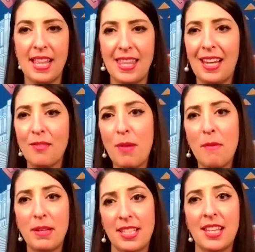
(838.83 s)
And I think I've
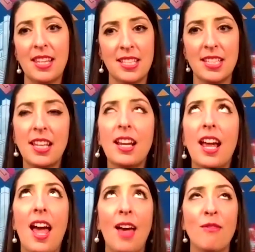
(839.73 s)
probably said this in
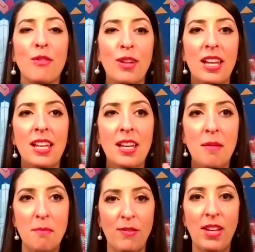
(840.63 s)
like every
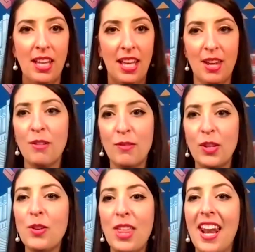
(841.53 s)
pivot
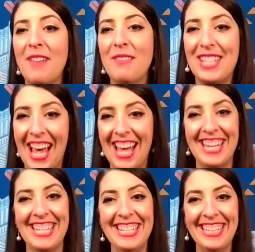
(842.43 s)
interview that I've
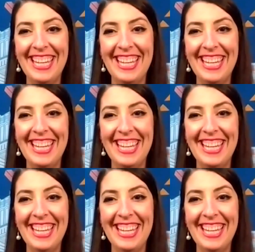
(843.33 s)
done,